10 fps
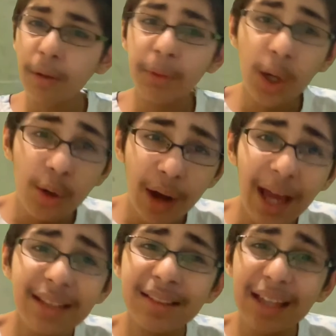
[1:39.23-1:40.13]
of the
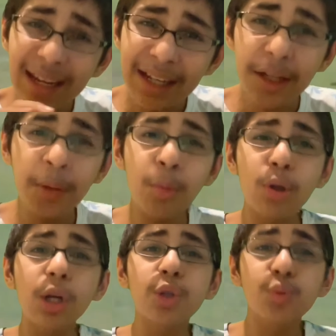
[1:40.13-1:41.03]
grass, the Indian
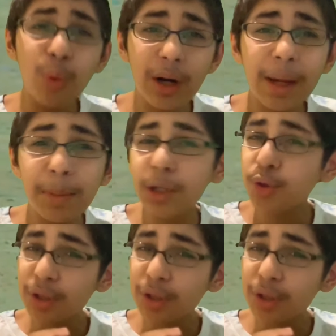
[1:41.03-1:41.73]
bowlers were able to